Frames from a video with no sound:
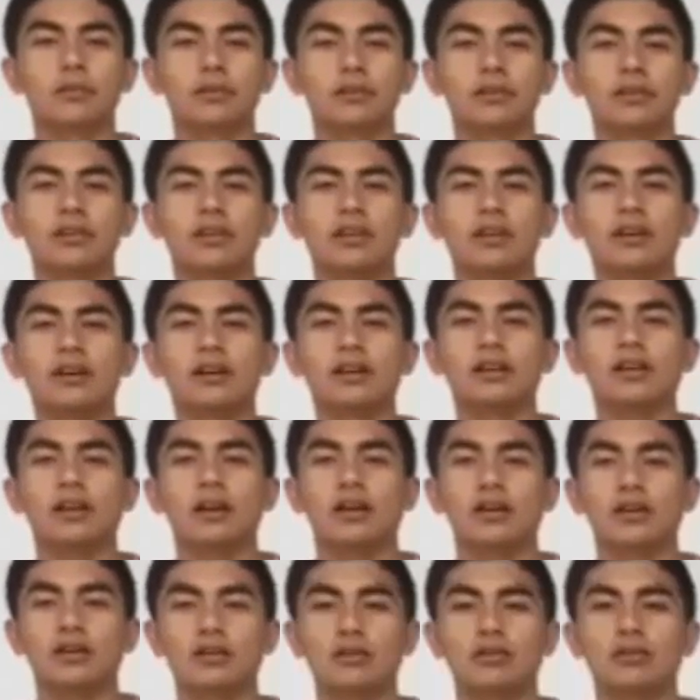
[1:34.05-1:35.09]
political
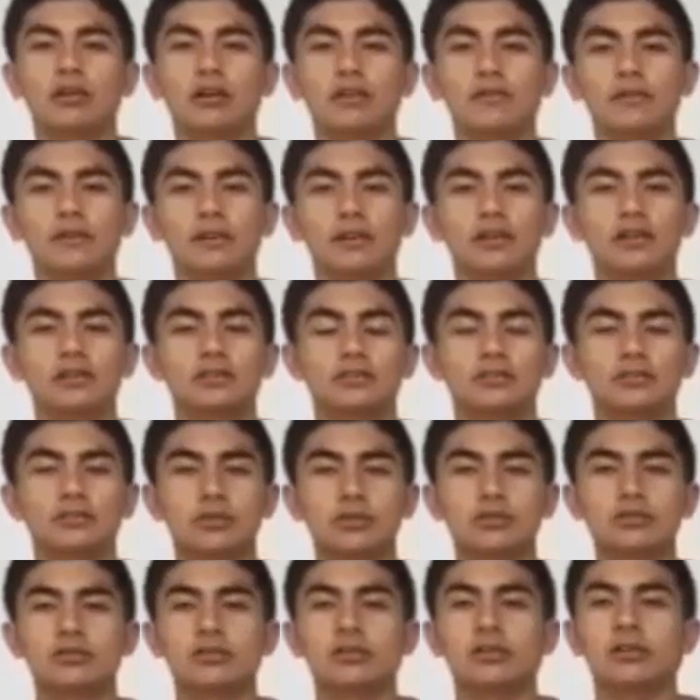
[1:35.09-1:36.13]
and geographical
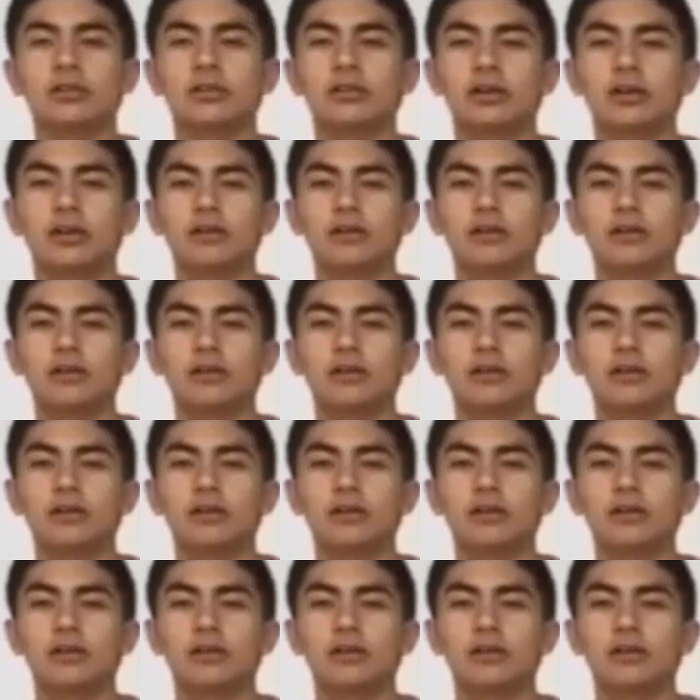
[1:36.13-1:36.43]
structure